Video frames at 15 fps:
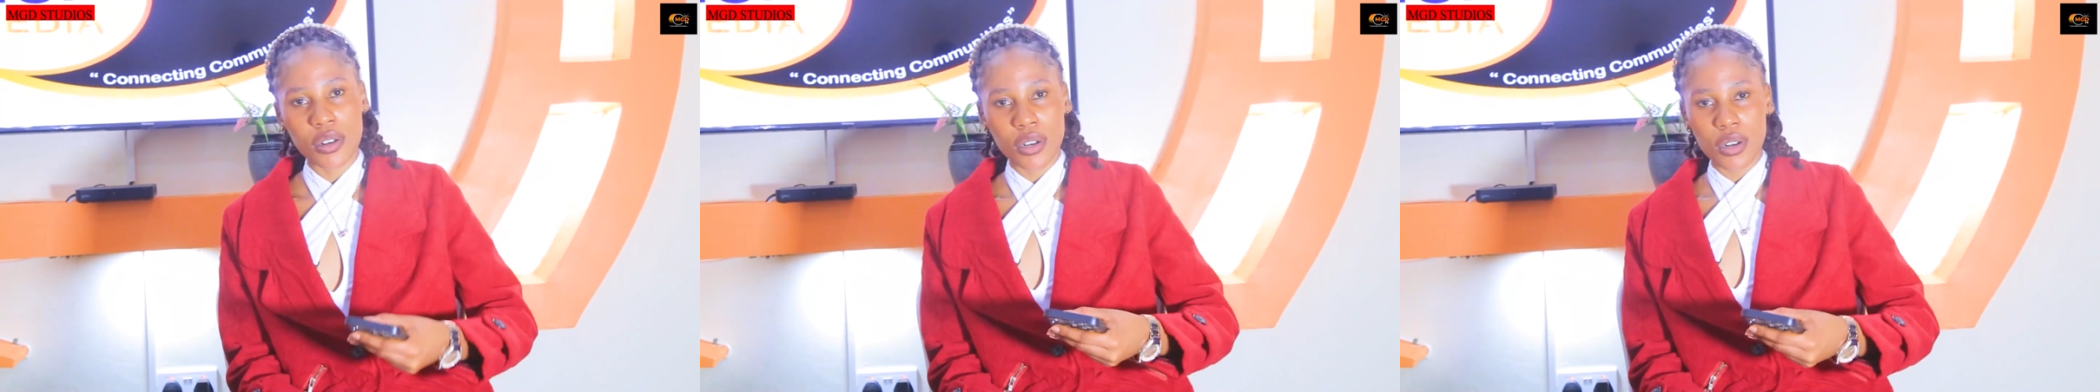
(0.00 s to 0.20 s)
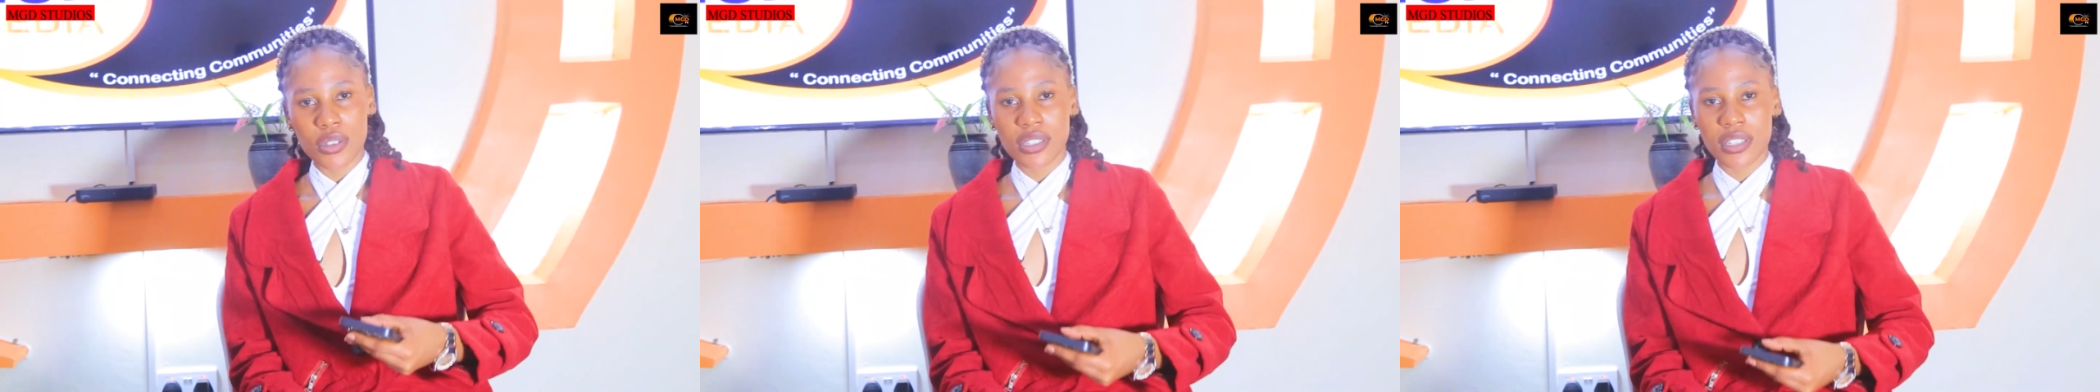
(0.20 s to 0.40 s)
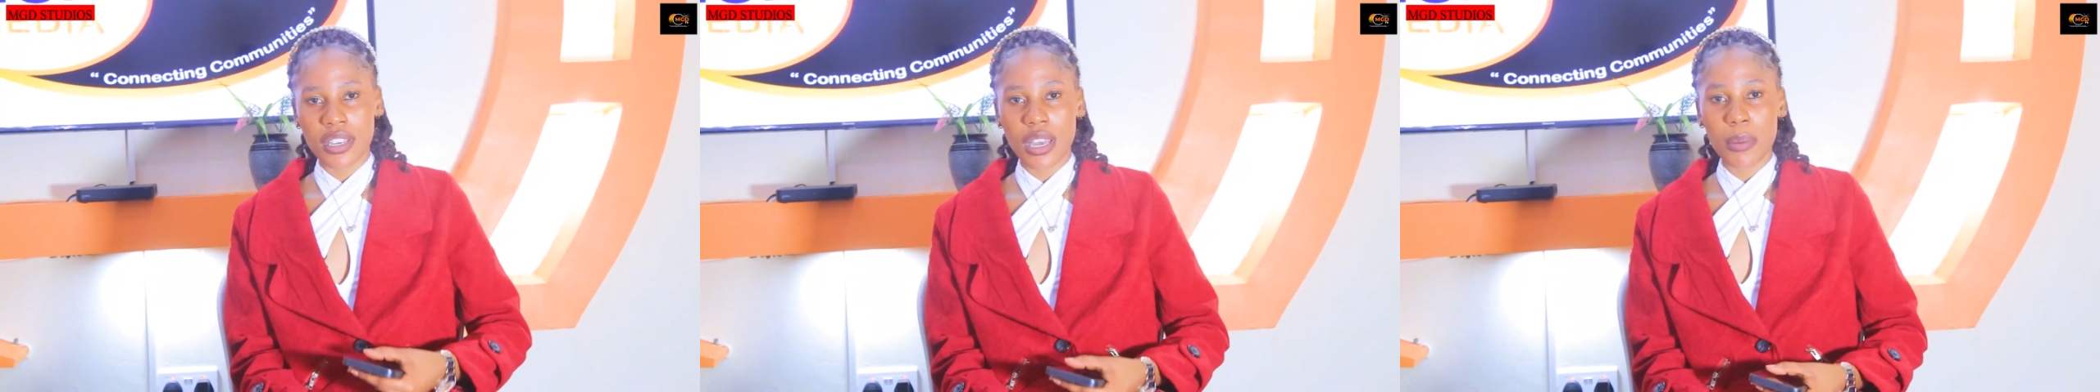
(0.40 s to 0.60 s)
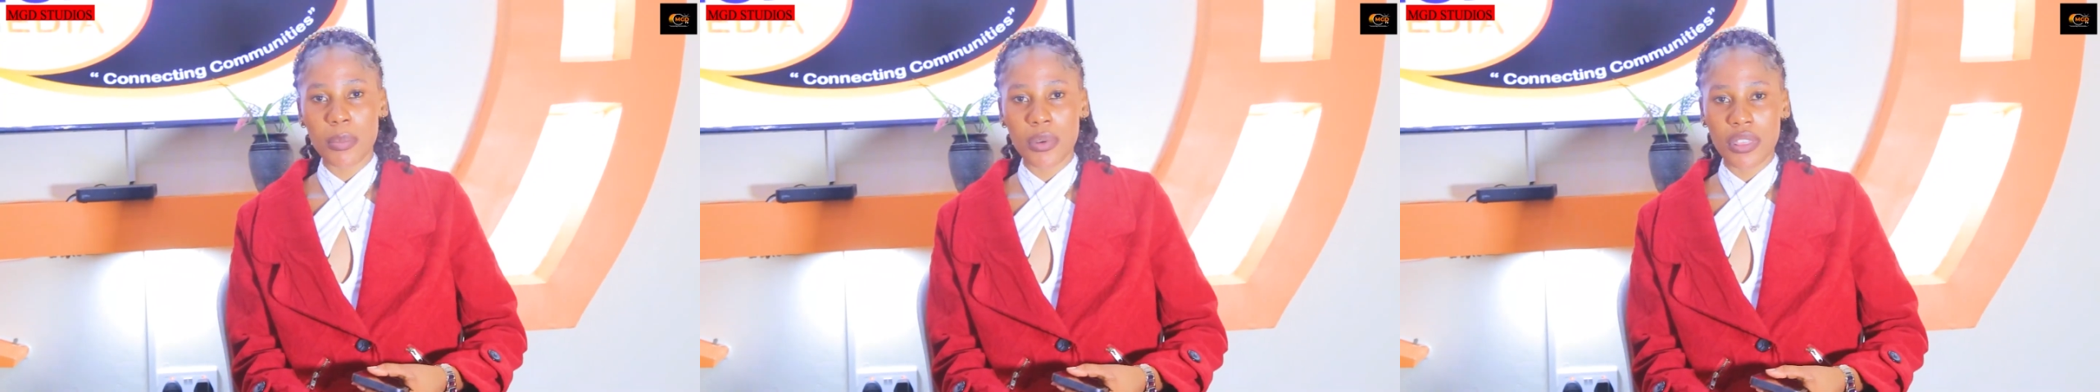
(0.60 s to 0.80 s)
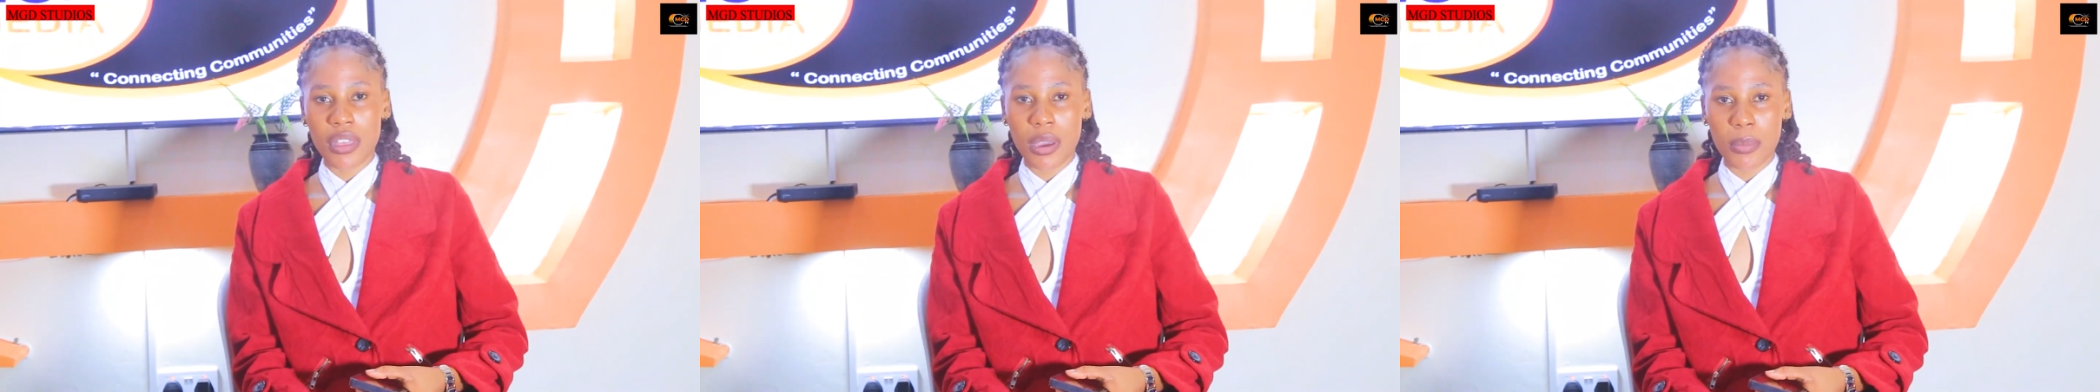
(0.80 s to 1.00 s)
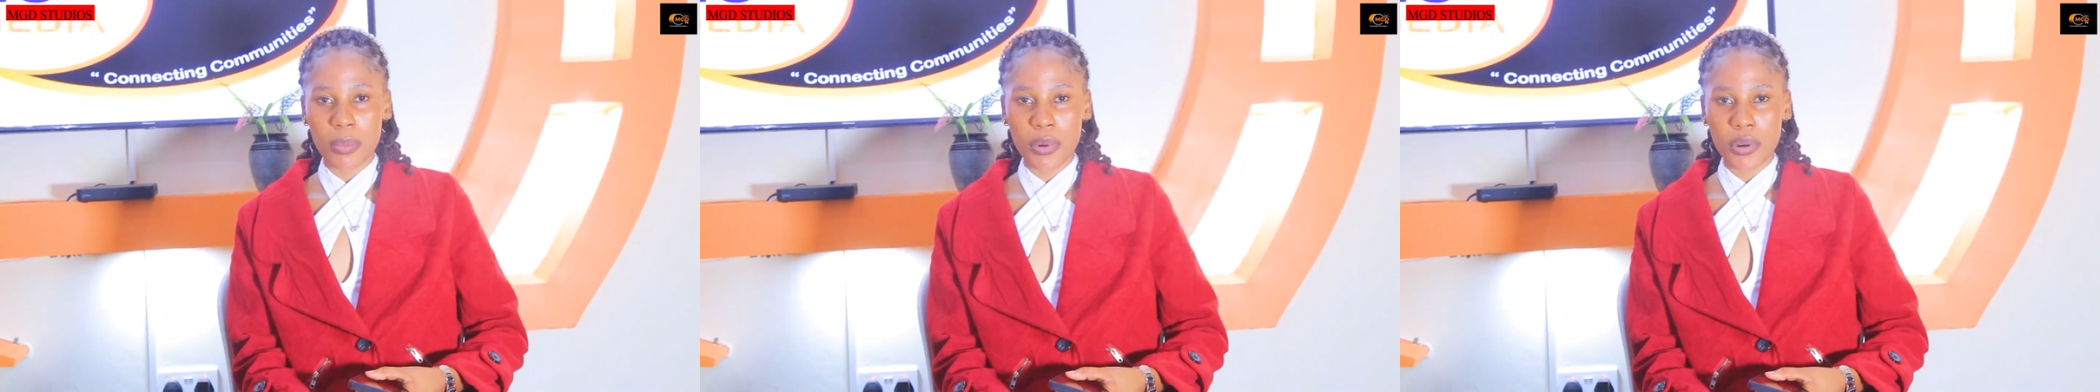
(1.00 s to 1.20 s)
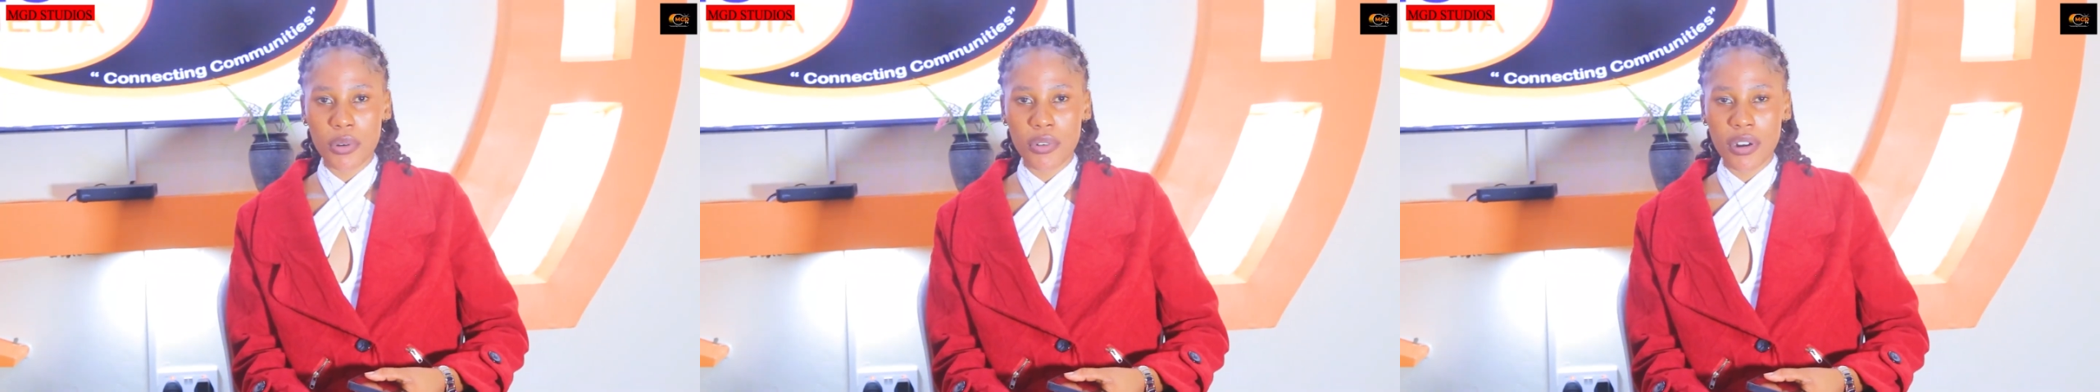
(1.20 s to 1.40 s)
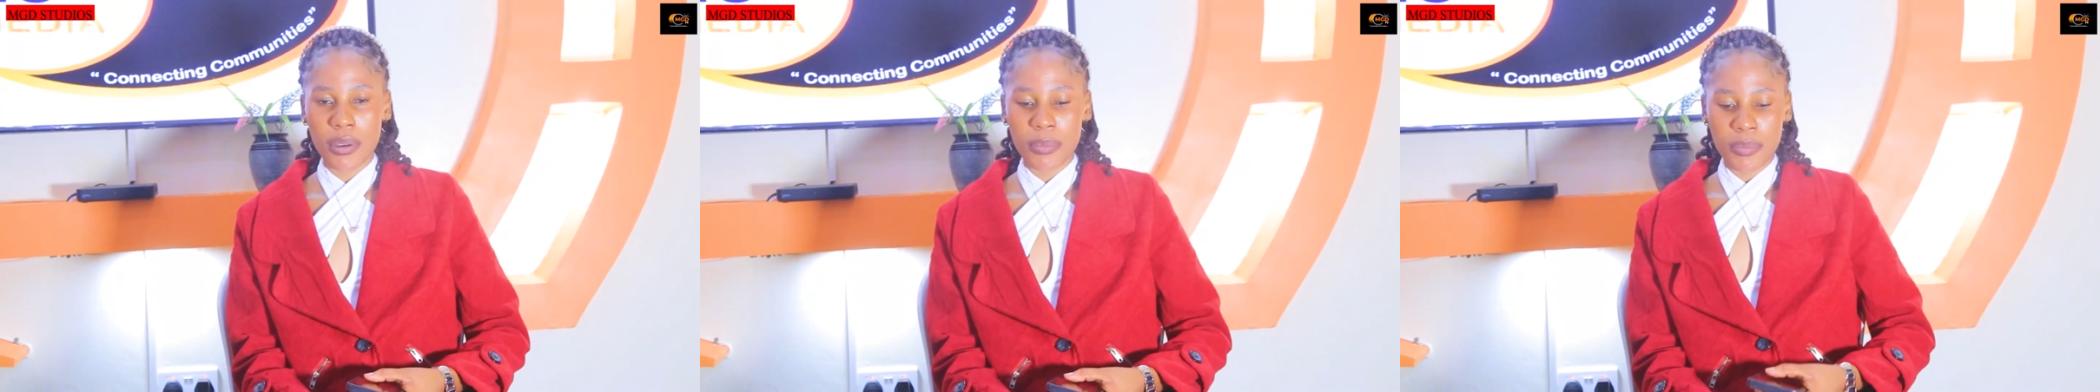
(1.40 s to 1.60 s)
closing up with our
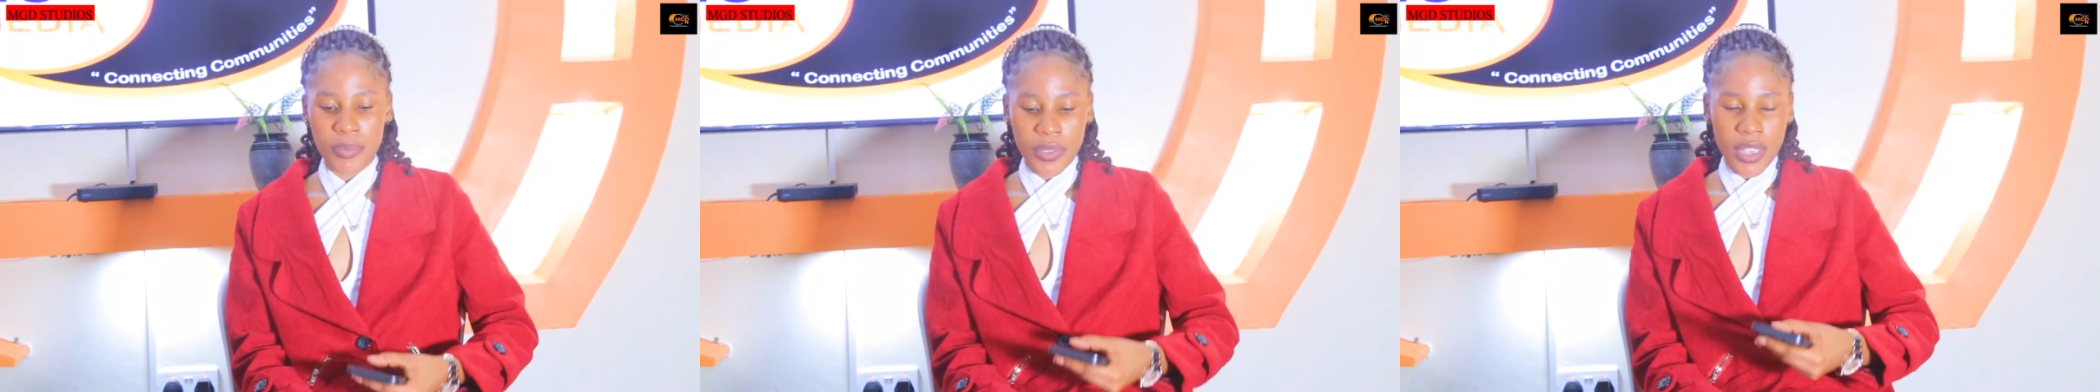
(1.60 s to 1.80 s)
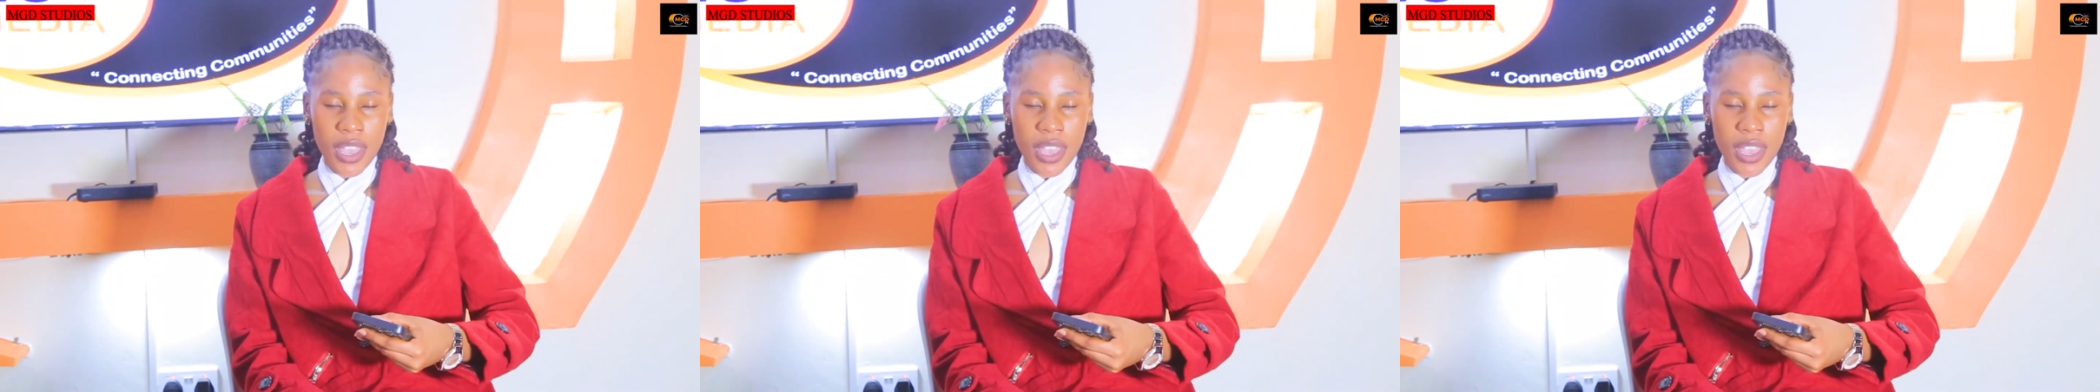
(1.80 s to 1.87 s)
program.